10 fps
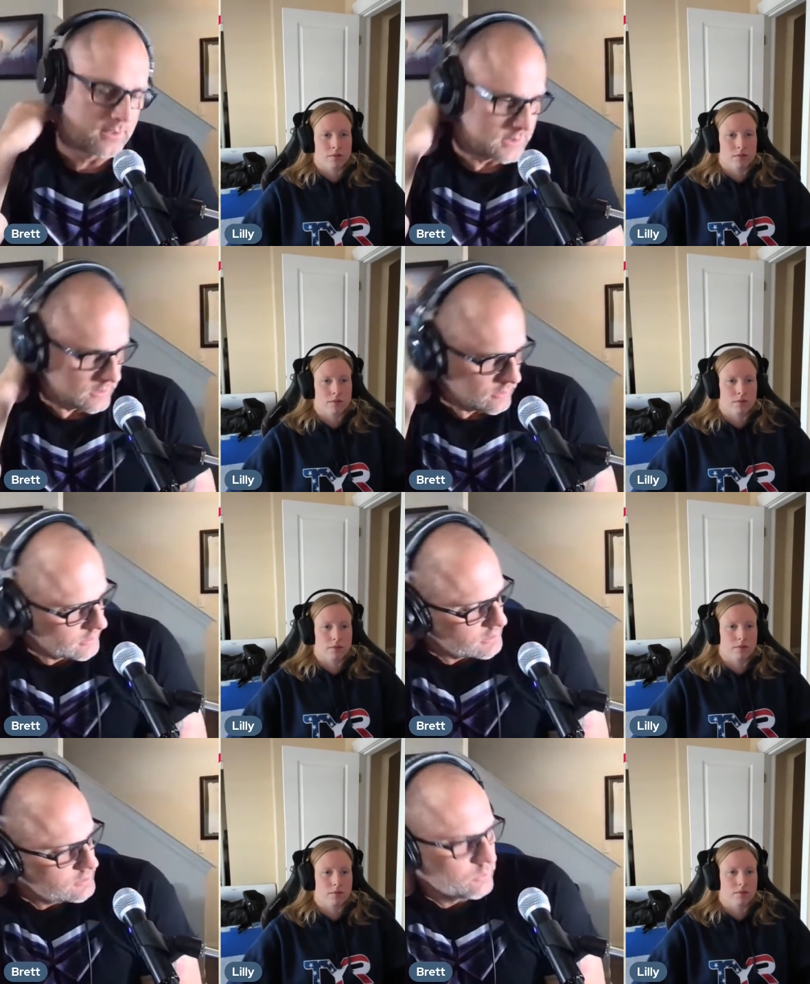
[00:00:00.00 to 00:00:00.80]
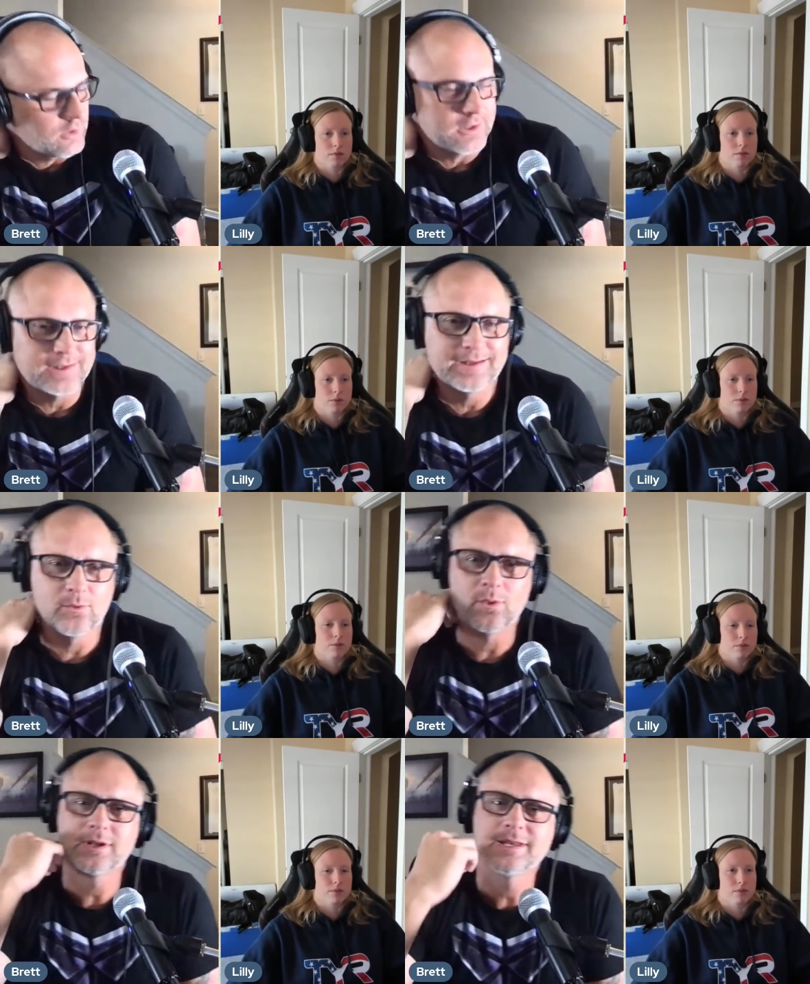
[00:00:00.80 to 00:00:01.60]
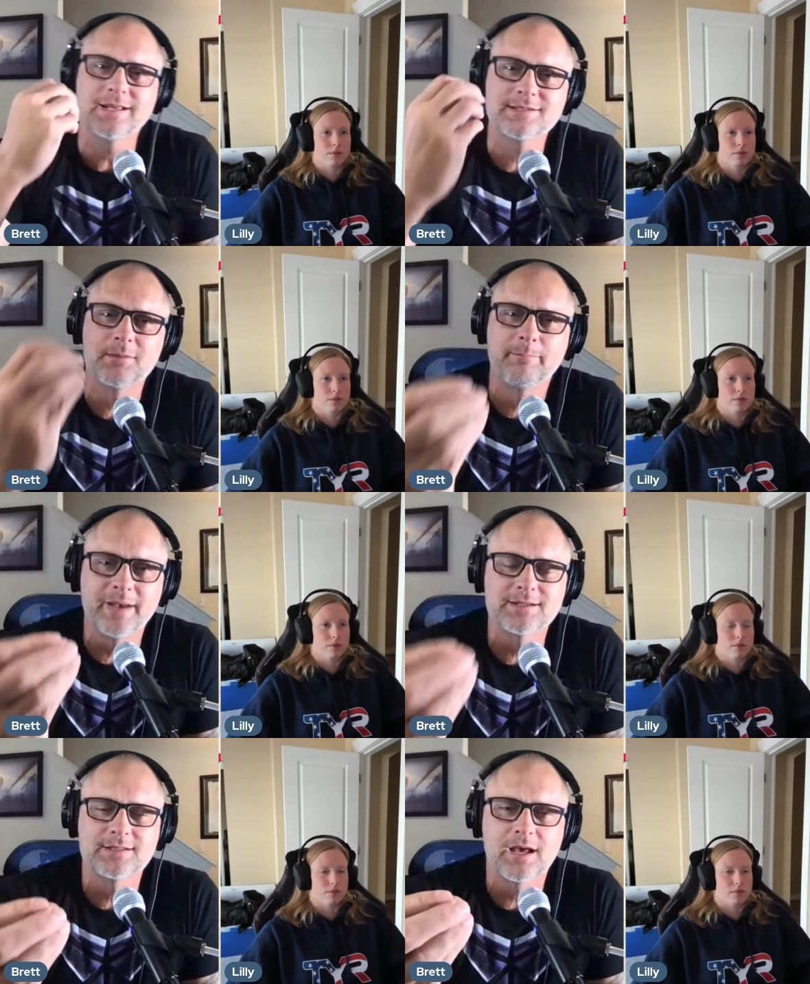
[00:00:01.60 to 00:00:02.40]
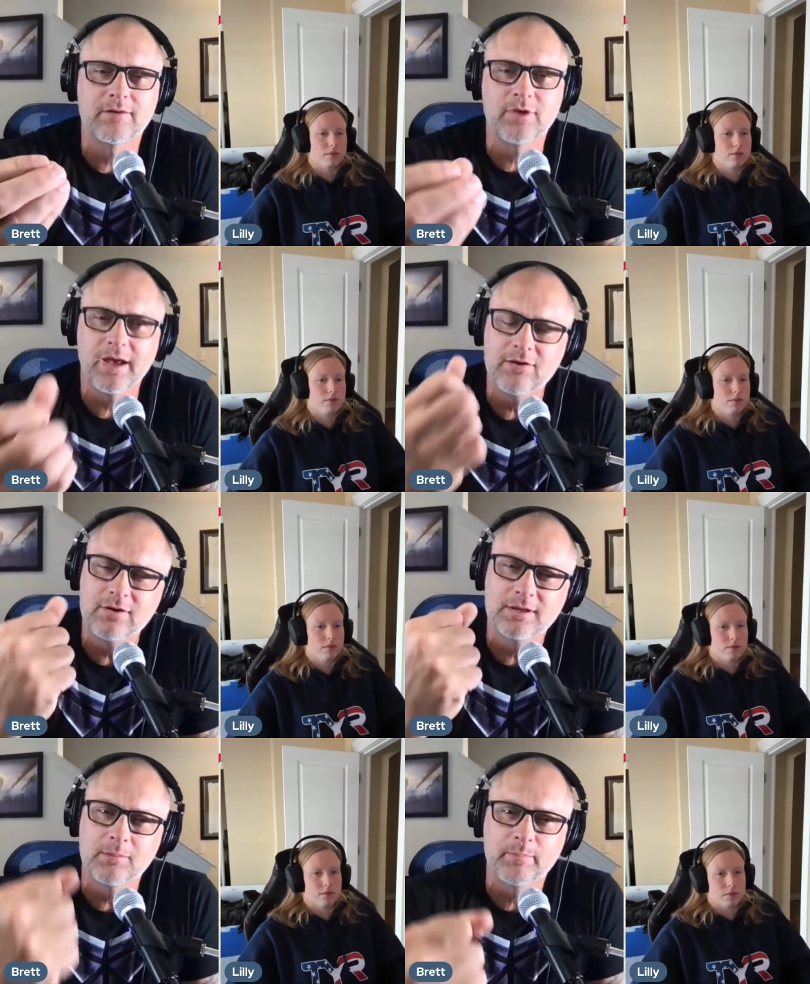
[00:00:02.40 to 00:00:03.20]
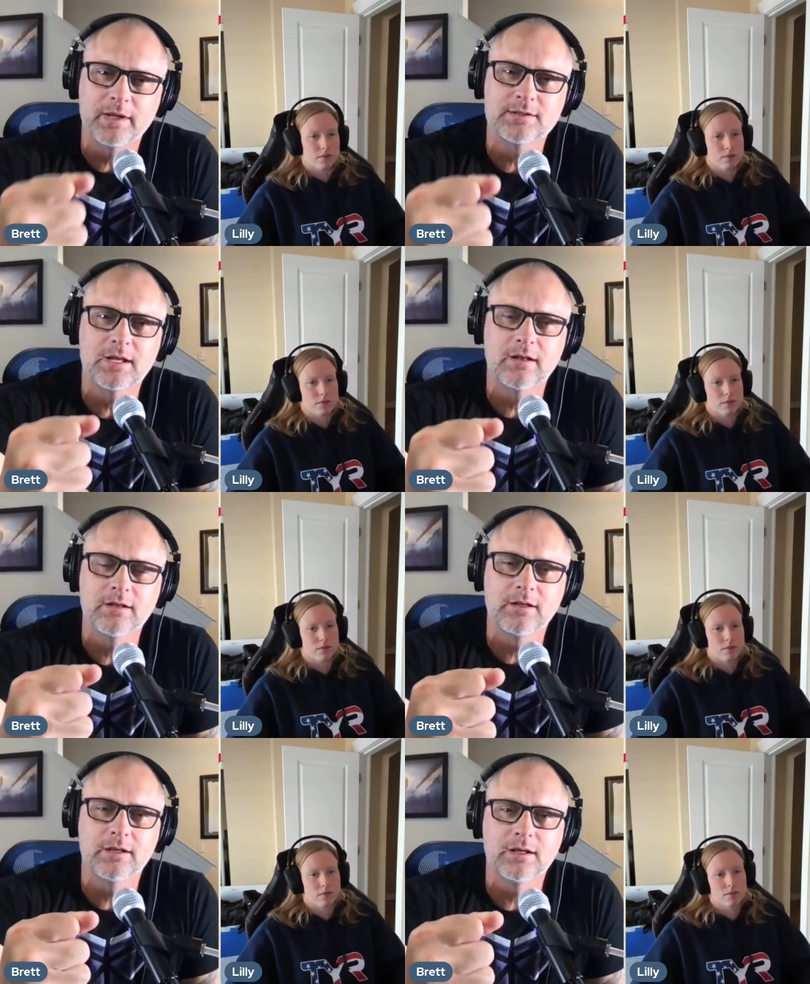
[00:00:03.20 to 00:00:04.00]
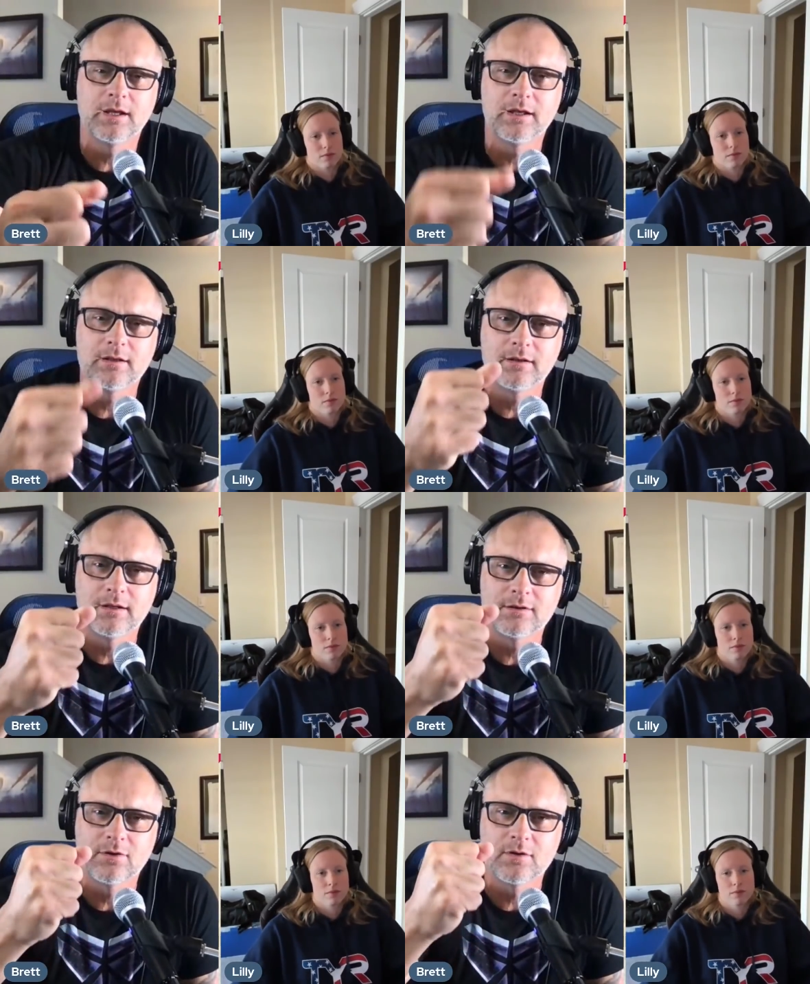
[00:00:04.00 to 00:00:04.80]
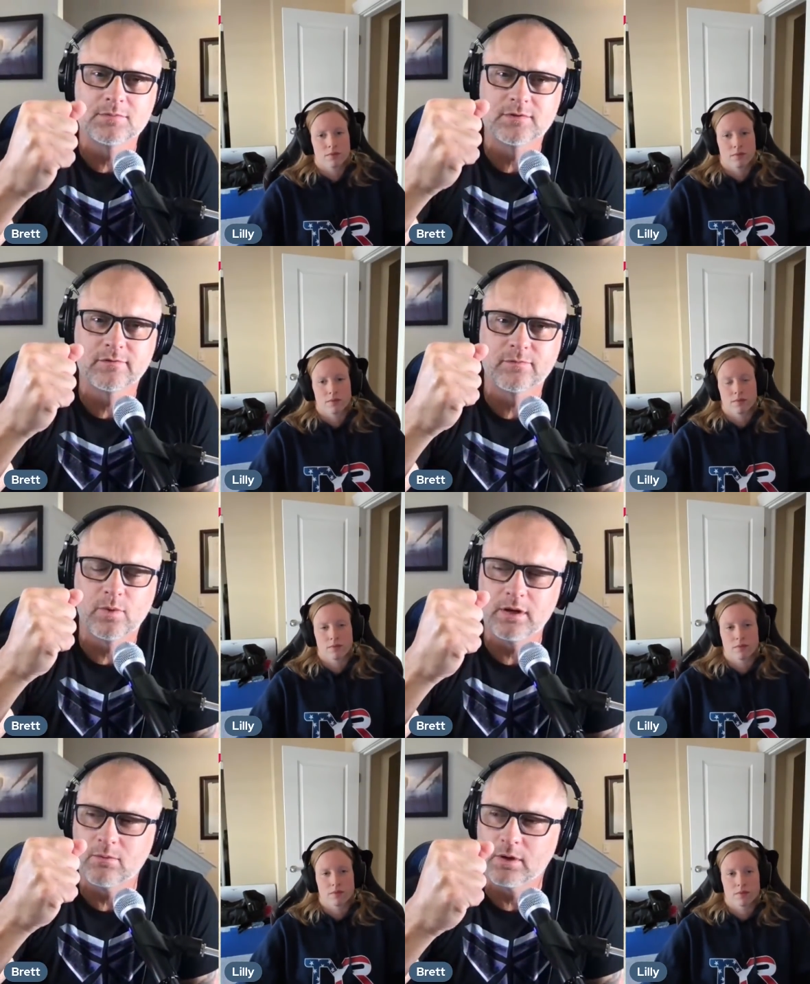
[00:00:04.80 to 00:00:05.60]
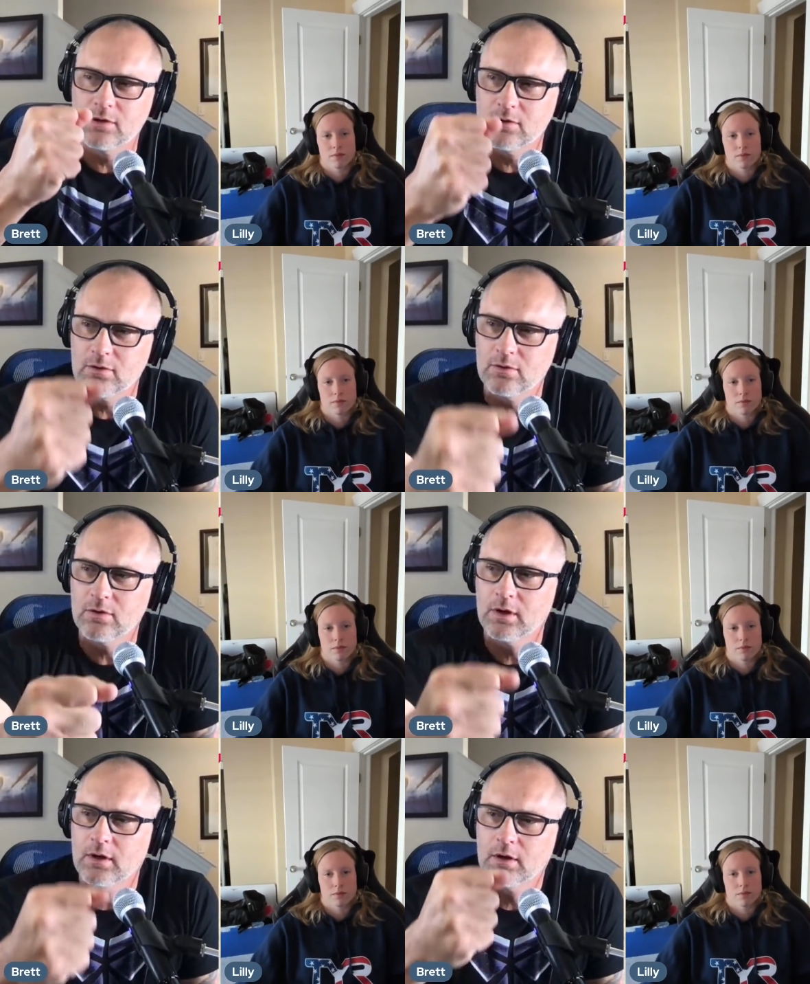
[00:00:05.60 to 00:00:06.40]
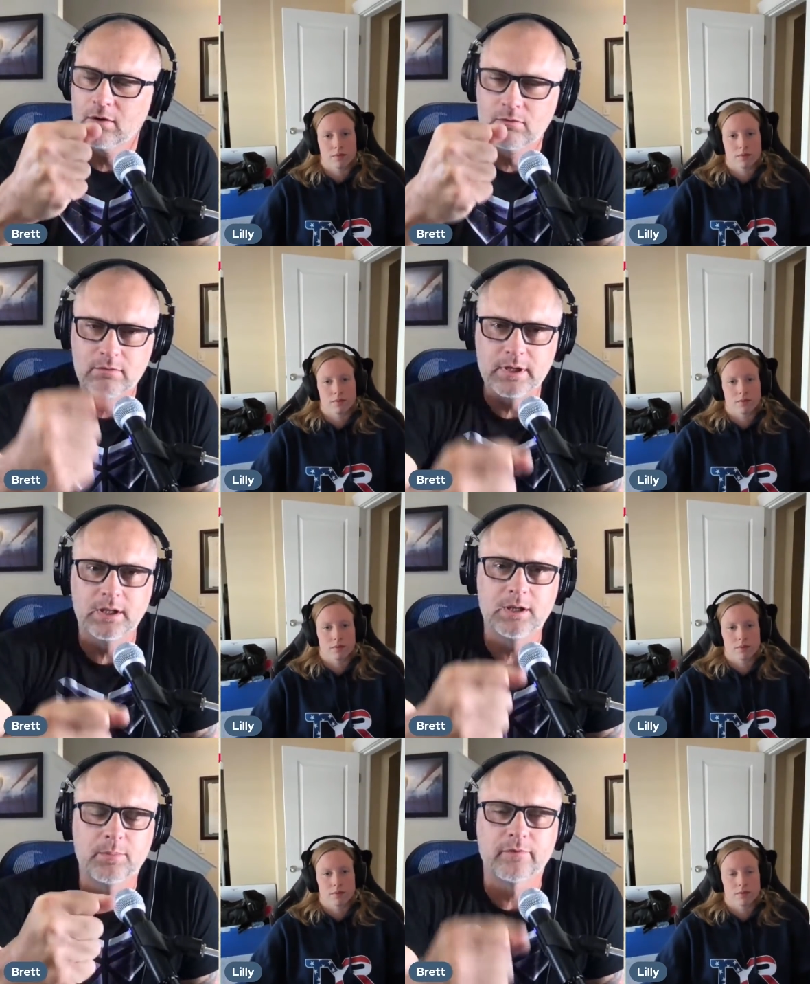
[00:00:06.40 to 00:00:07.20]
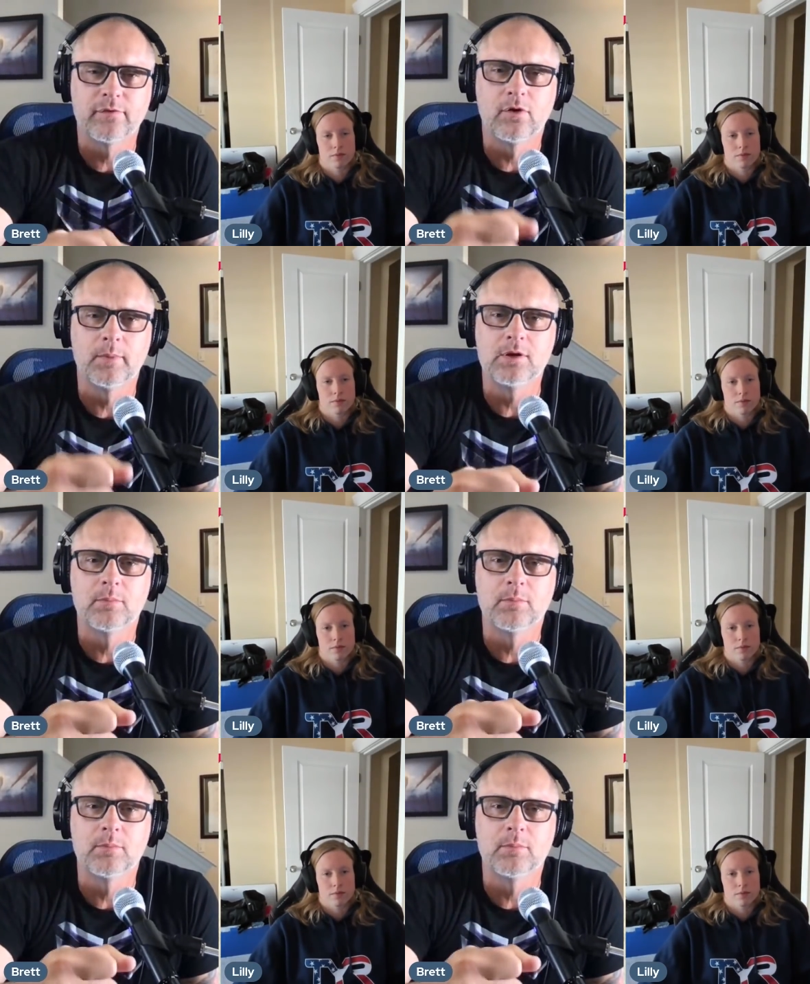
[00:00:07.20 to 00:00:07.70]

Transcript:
Speaker 1: Let's end on this. What what gets the best out of you? How do you get the best out of Lilly King in terms of when when you really perform at your